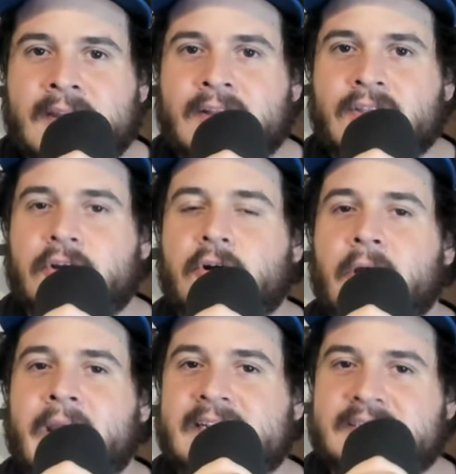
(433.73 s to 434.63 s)
the
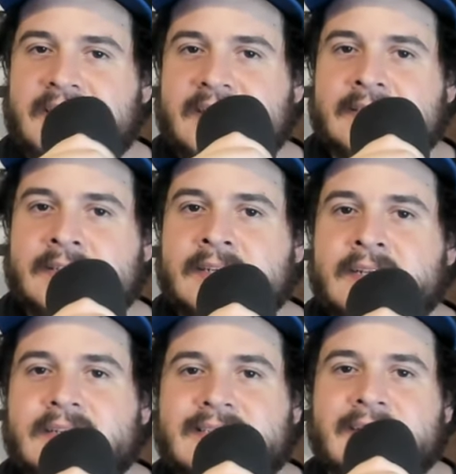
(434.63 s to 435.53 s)
craziest
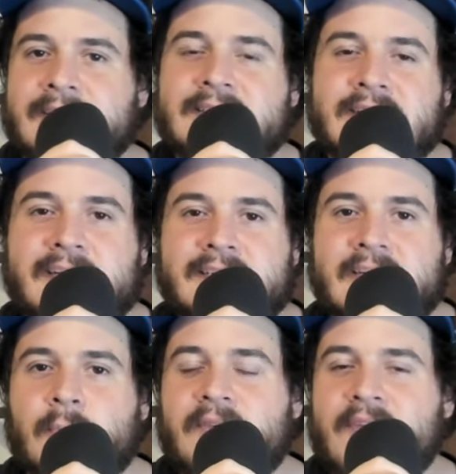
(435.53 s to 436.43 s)
silly
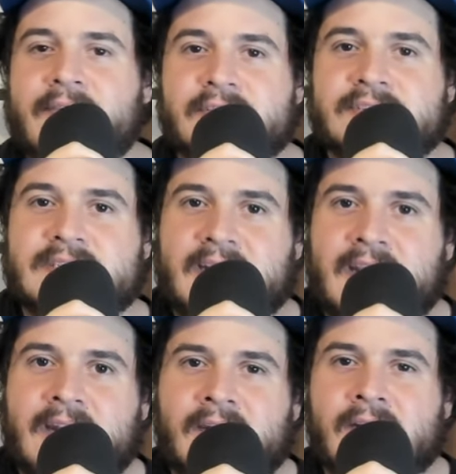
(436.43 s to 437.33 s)
season we've ever
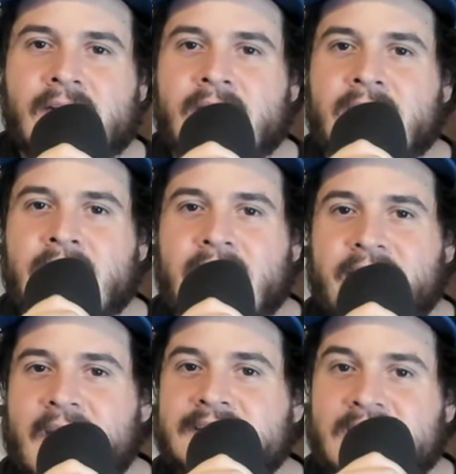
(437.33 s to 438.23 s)
seen. And
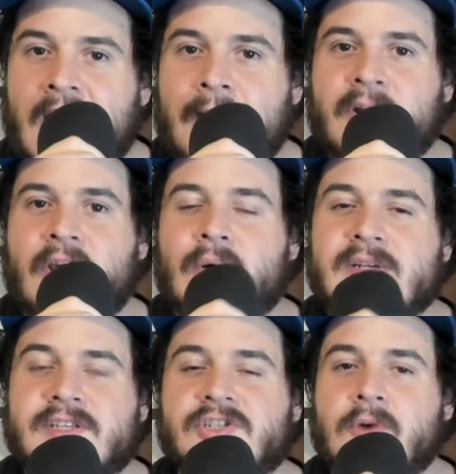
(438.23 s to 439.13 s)
that domino is
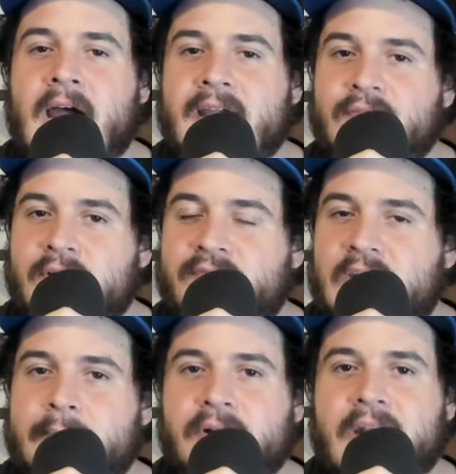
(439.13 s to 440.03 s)
the driver of the
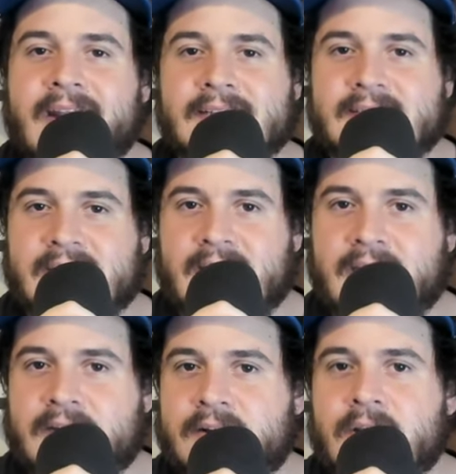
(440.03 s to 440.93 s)
number
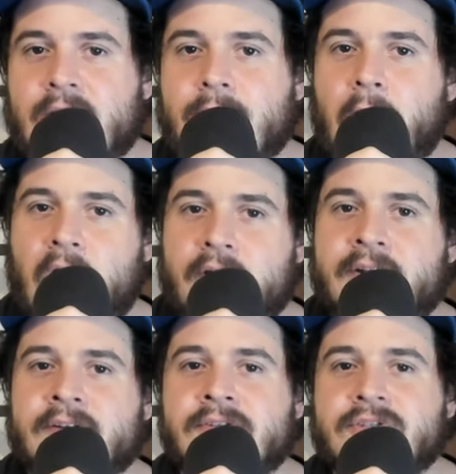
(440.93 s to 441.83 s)
19,
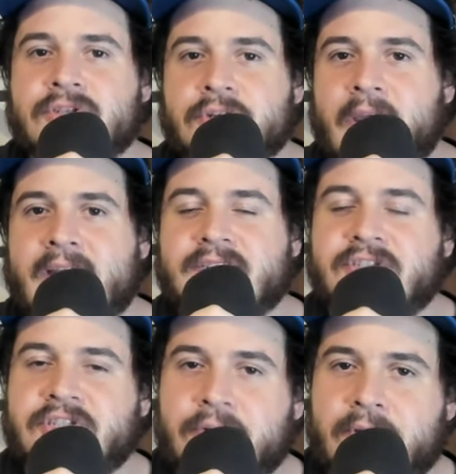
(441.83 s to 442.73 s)
Martin Truex
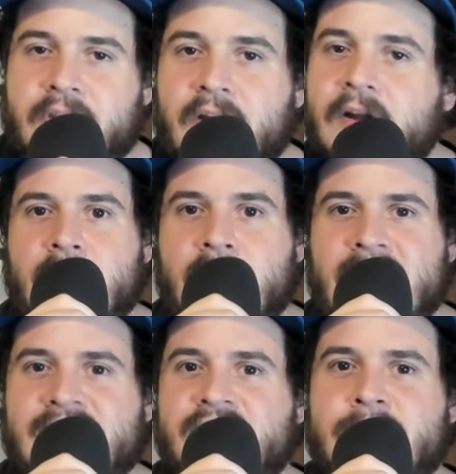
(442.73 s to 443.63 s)
Jr.
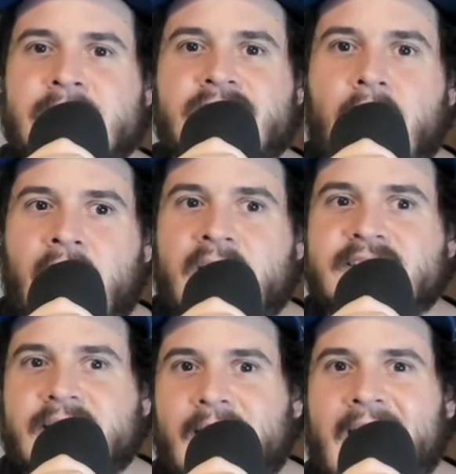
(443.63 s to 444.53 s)
Because there's been talks
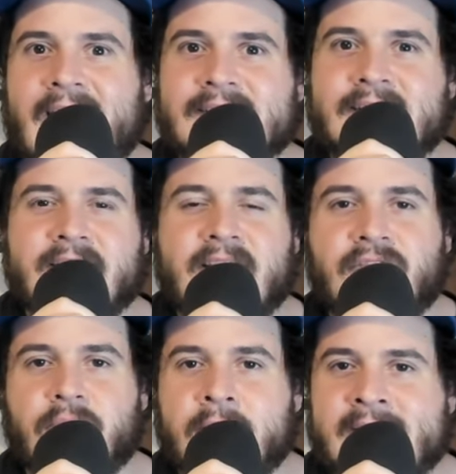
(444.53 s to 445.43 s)
the last, I think,
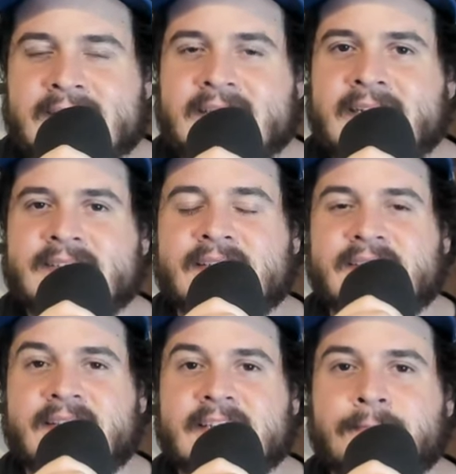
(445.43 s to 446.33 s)
three seasons
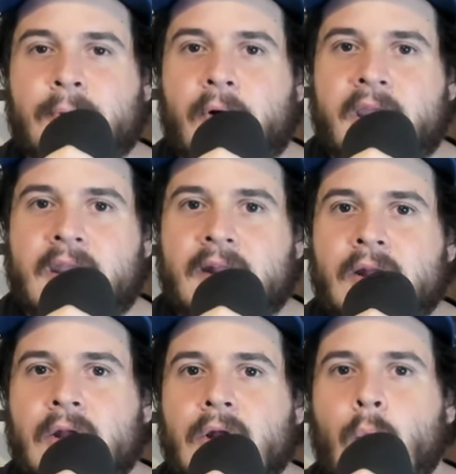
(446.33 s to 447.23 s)
at this point,
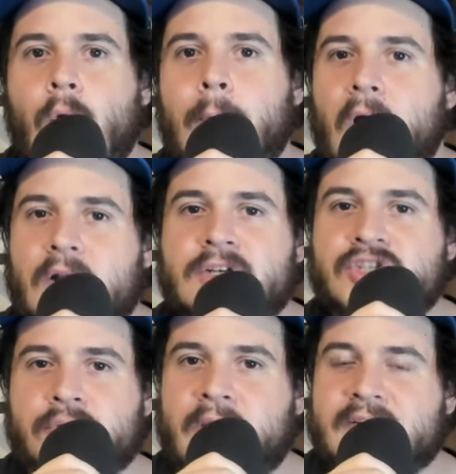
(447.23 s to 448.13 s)
will Martin
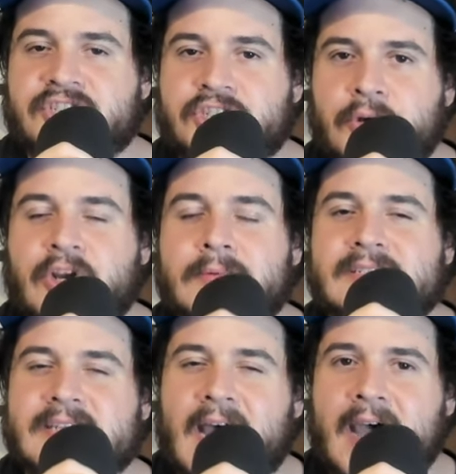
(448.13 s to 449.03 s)
Truex Jr.
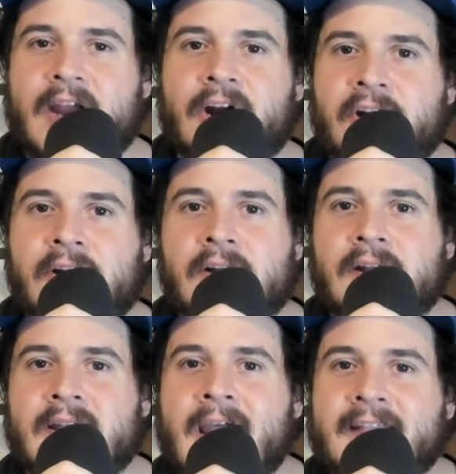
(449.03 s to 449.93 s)
retire
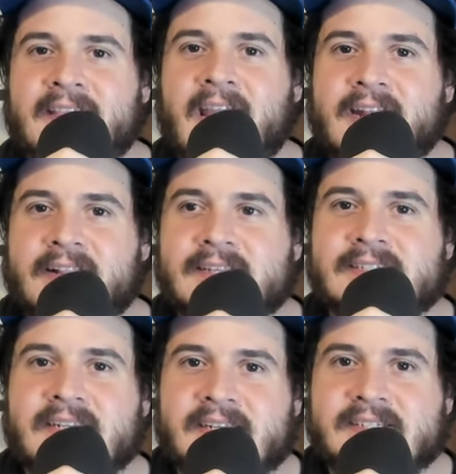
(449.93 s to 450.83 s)
at the end of the
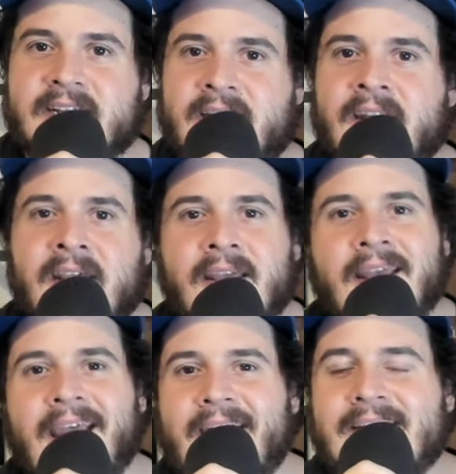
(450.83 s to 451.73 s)
season?
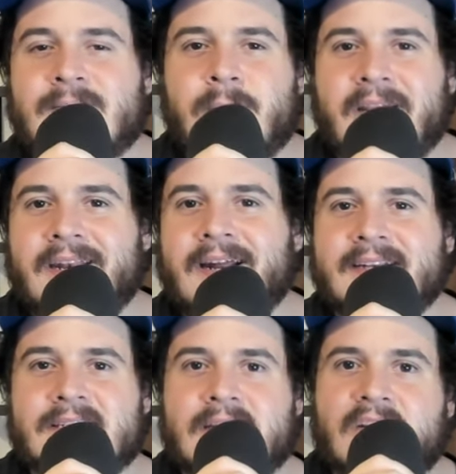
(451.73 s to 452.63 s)
And it's been a
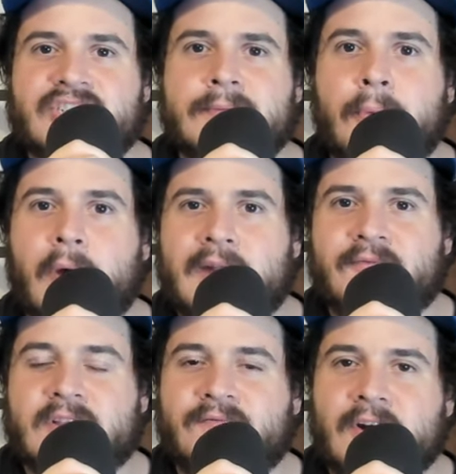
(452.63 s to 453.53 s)
discussion point
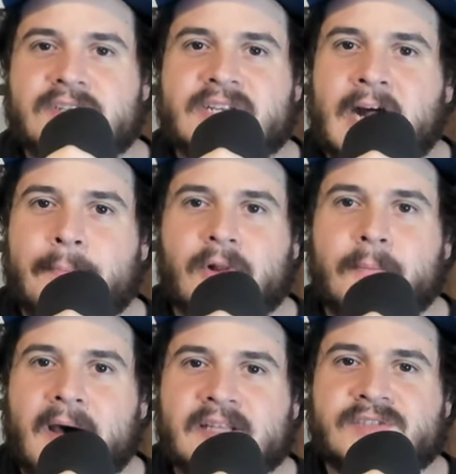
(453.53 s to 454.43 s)
for the first couple of
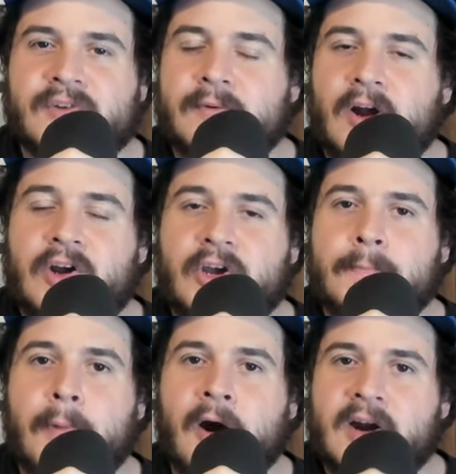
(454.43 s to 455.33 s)
months, for a
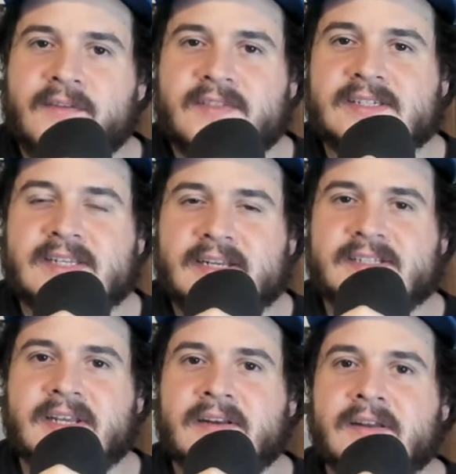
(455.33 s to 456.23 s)
good part of the
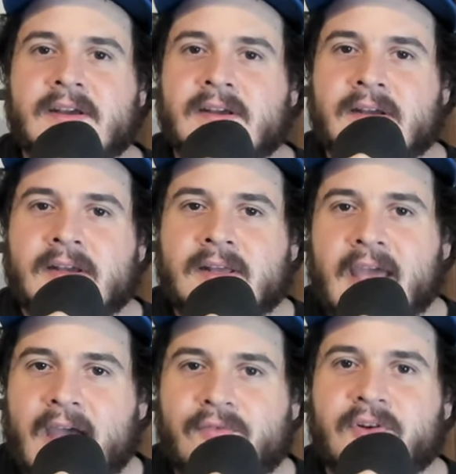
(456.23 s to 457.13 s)
season,
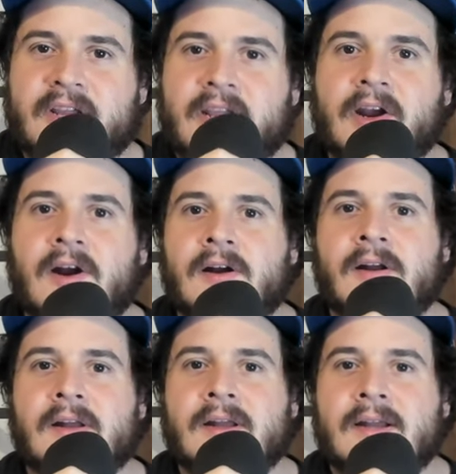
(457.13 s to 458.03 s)
every year.
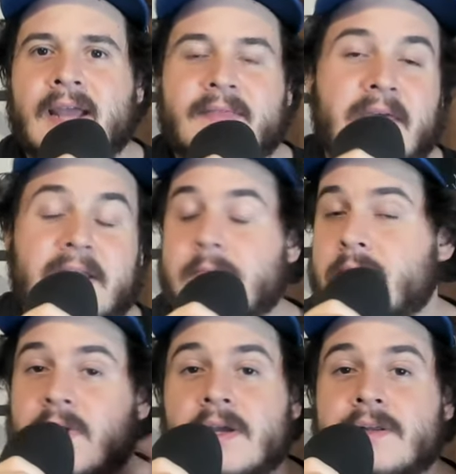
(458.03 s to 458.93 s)
And then
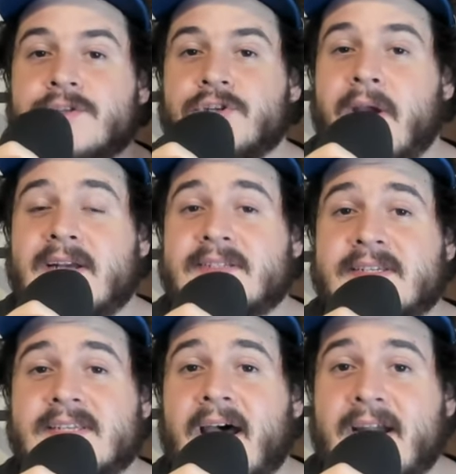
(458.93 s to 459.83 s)
Truex
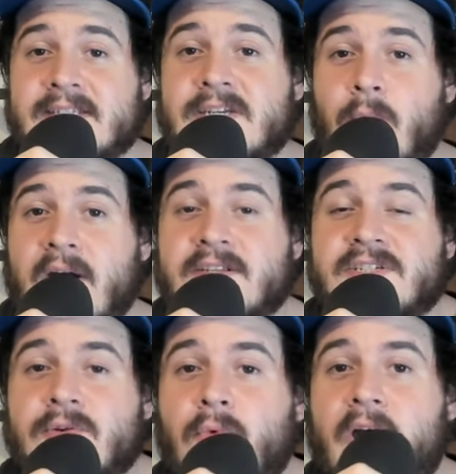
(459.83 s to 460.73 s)
decides he wants
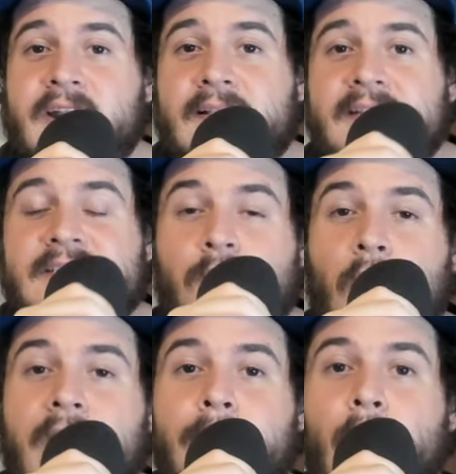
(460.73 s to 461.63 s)
to run at least
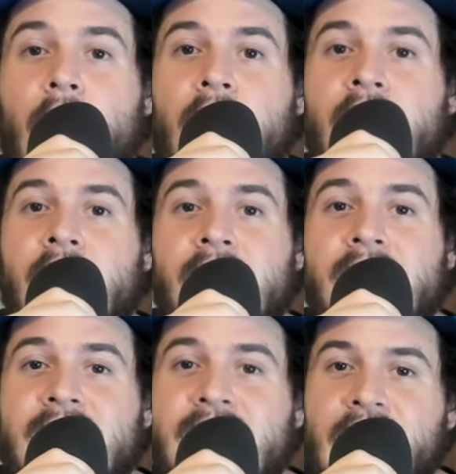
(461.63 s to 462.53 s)
one more
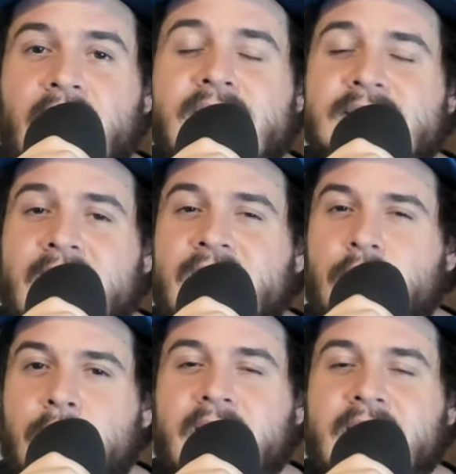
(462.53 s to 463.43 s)
year. He's kind of
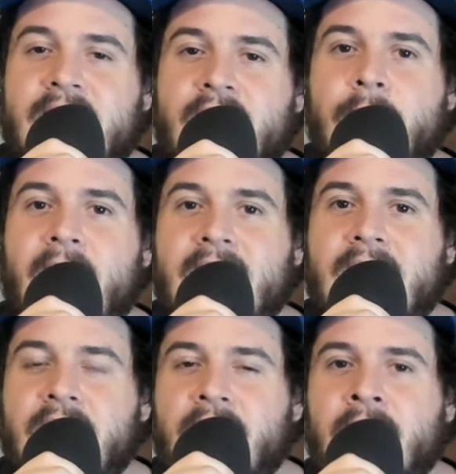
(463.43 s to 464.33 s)
doing it a
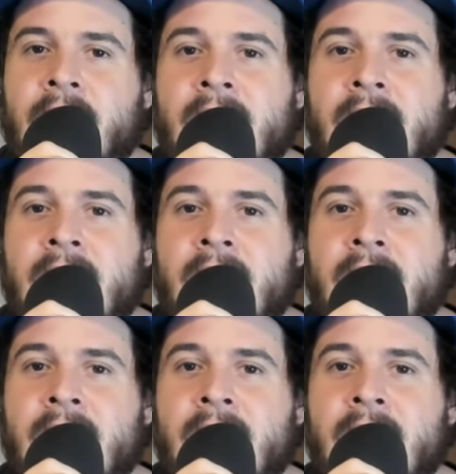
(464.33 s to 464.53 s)
year-by-year